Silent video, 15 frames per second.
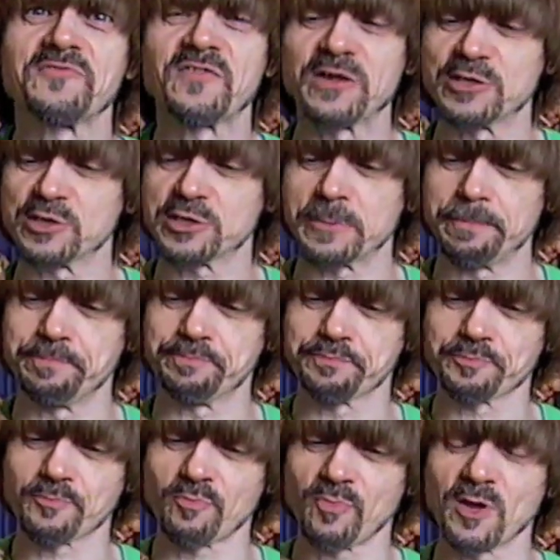you finish
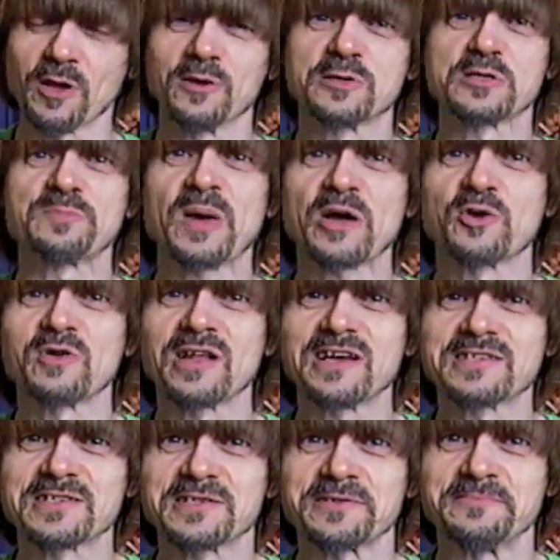your
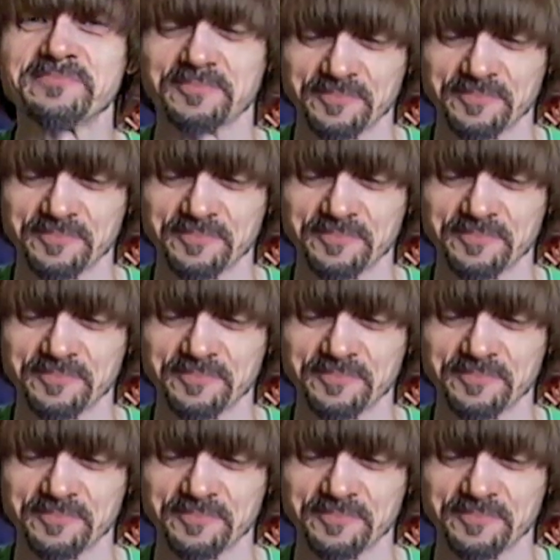speculus.